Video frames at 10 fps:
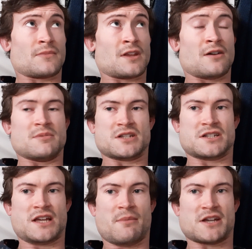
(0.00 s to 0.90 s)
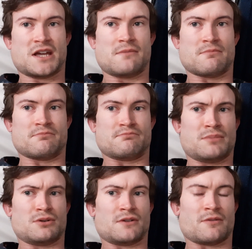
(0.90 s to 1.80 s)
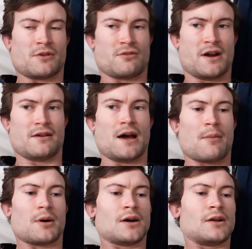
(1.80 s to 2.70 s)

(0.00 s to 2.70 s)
Erebus and Team 18 built it from the ground up.